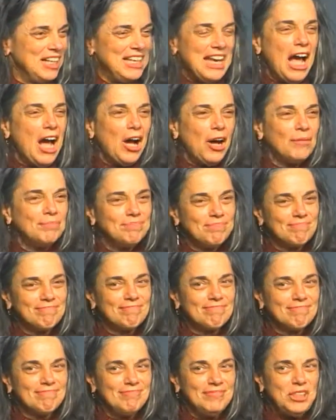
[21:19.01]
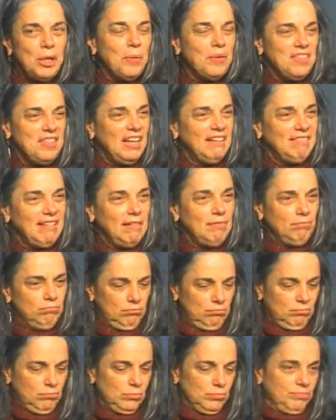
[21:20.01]
Now, you would think
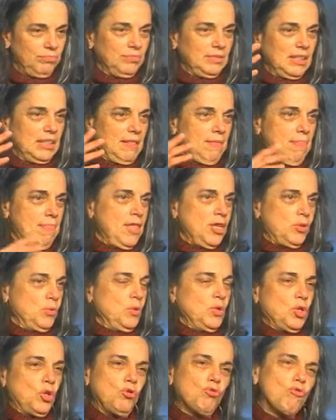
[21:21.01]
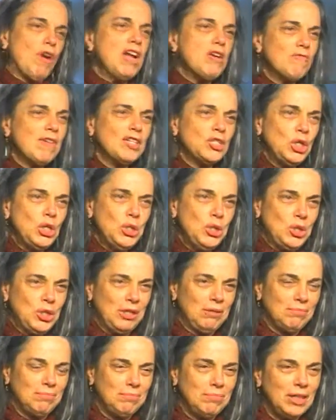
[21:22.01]
that this was a great
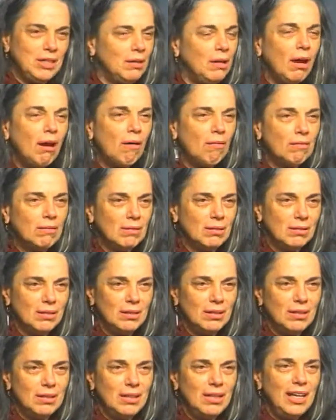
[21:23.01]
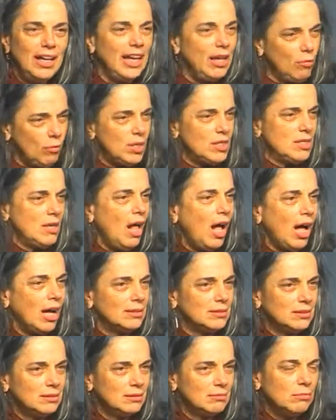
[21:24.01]
resolution, but no, it was
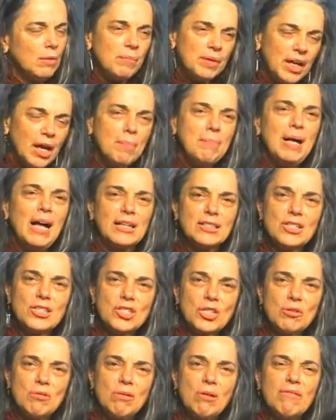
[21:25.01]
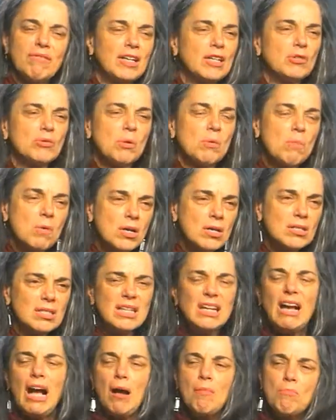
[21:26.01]
not. When we got back to school, things were worse.
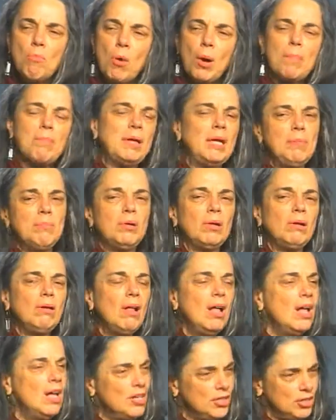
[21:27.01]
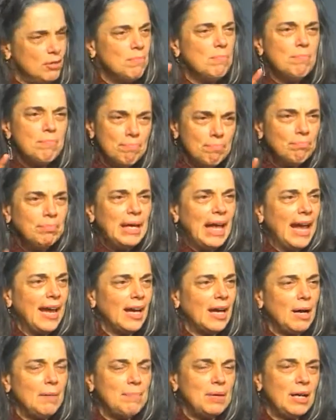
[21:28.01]
He got more people to
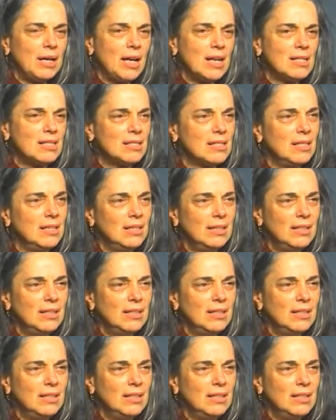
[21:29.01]
gang up on us.